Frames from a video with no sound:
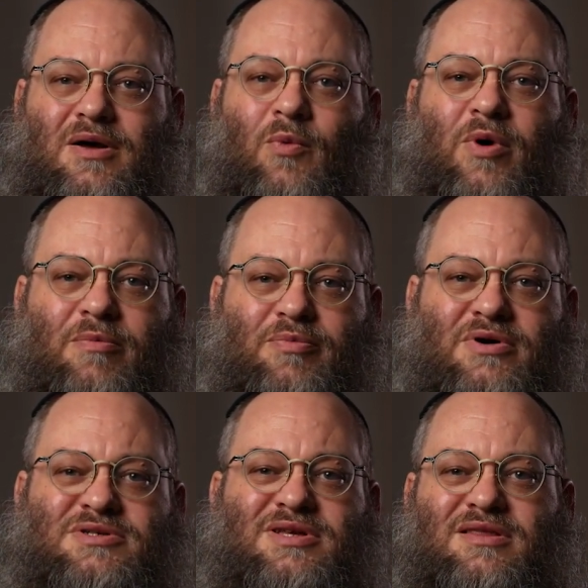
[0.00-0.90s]
when a
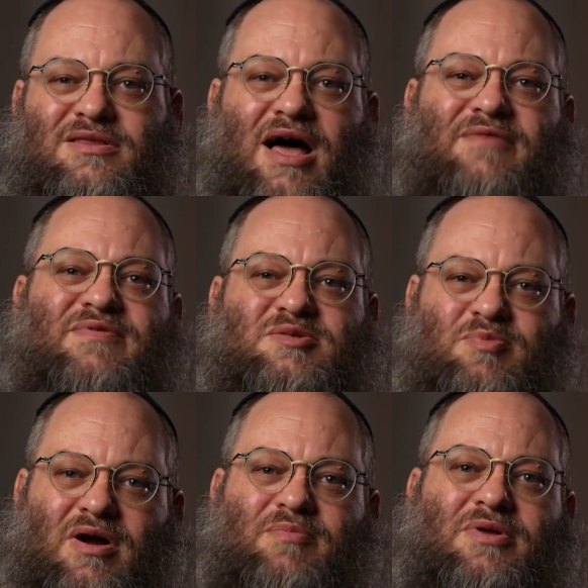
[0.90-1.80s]
person davens
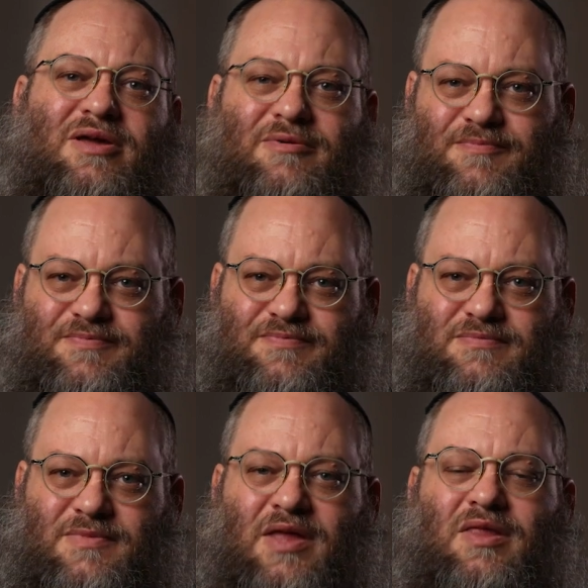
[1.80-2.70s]
properly
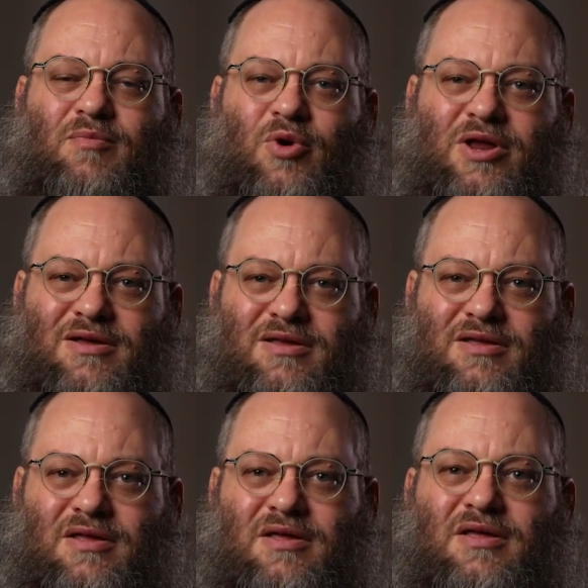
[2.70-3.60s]
in the morning,
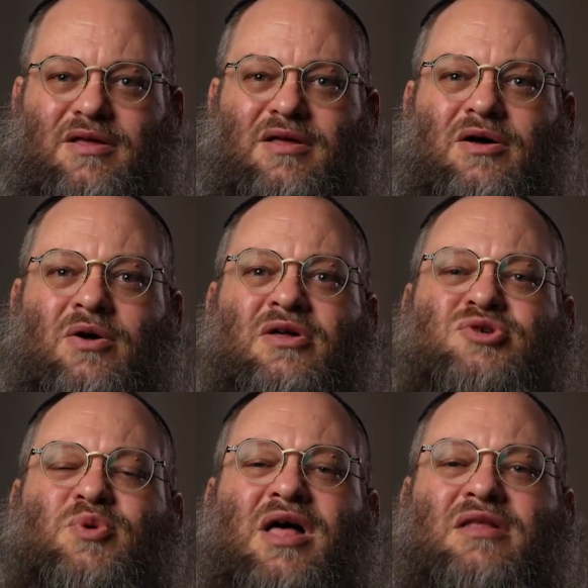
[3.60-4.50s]

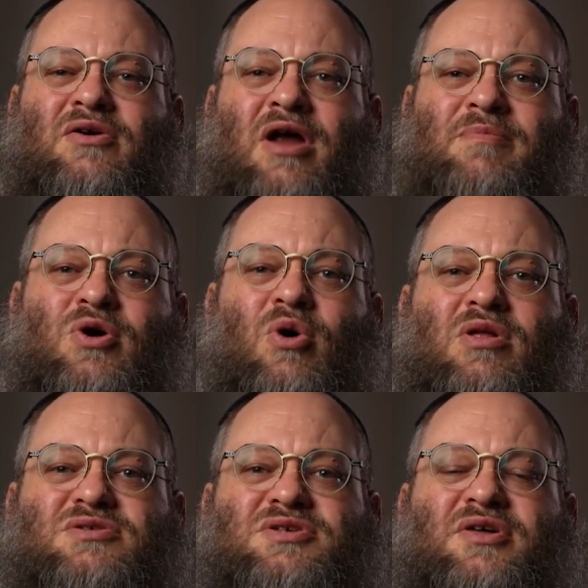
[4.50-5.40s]
there's what the Alter Rebbe
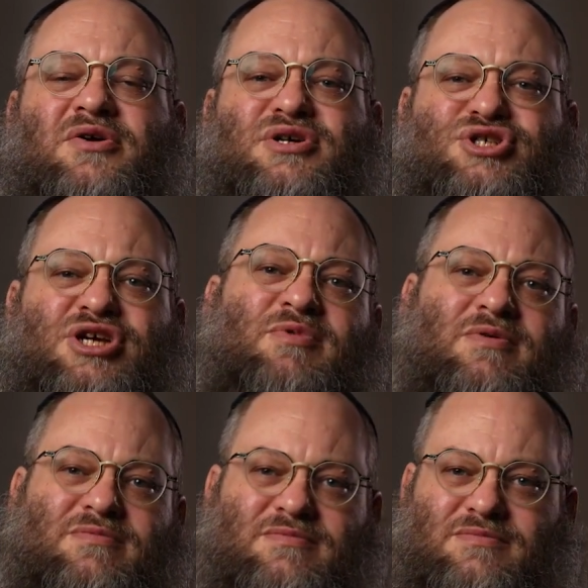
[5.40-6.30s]
calls the
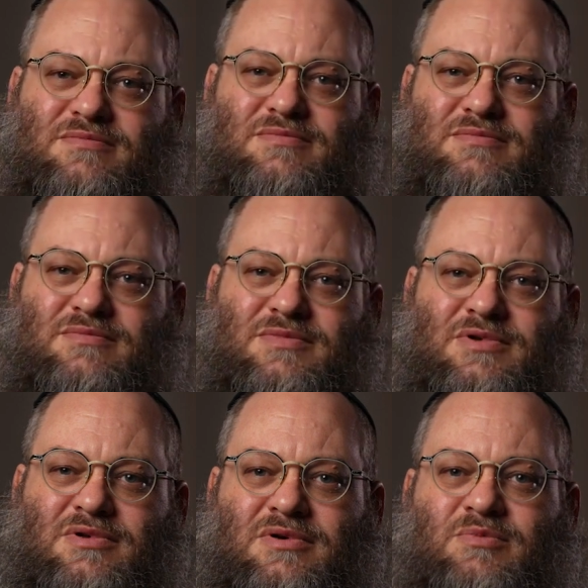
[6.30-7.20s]
reshimu,
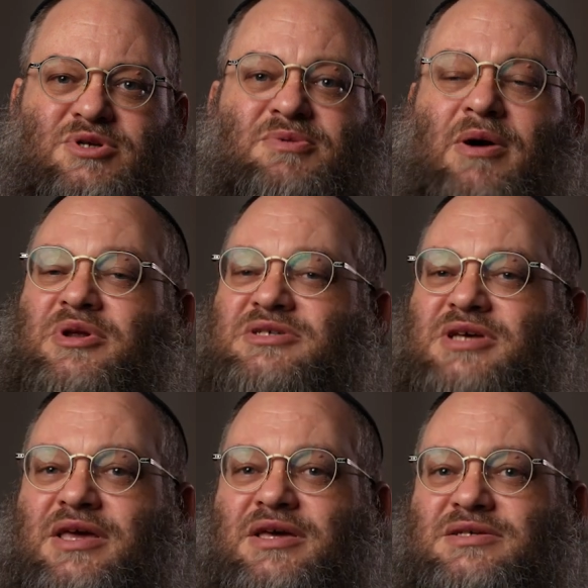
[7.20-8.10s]
which you might want to
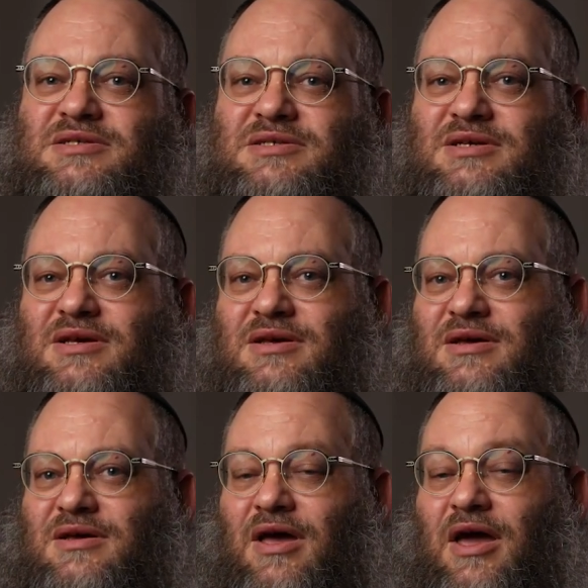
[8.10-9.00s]
say is
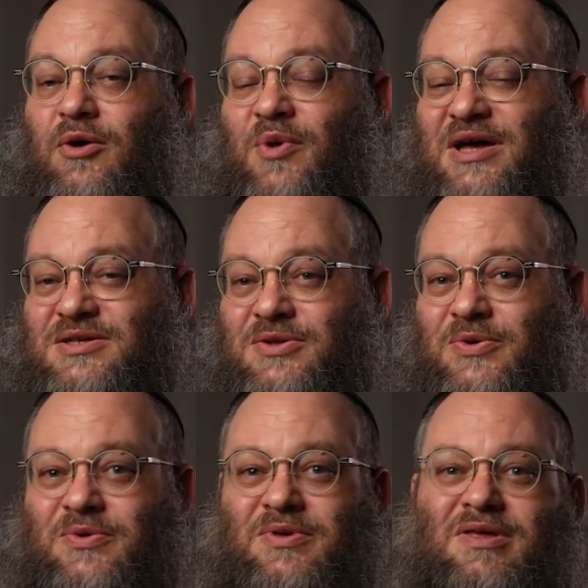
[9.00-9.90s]
a
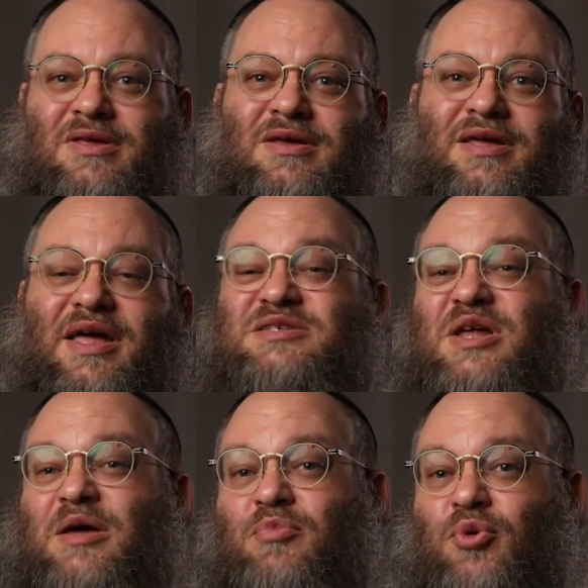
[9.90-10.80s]
residue, it's
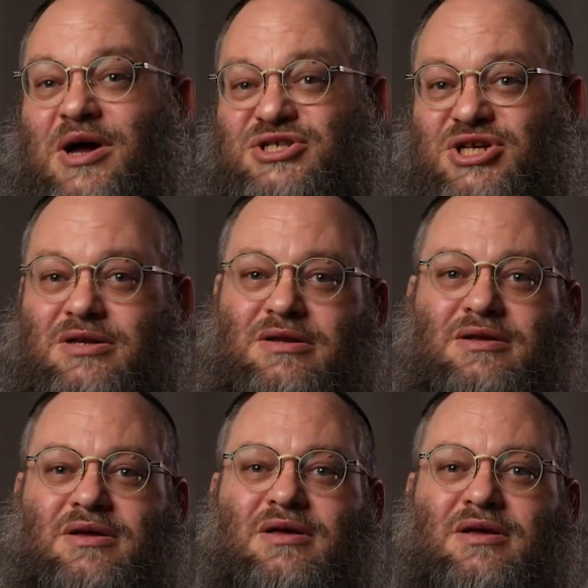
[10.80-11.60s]
an impression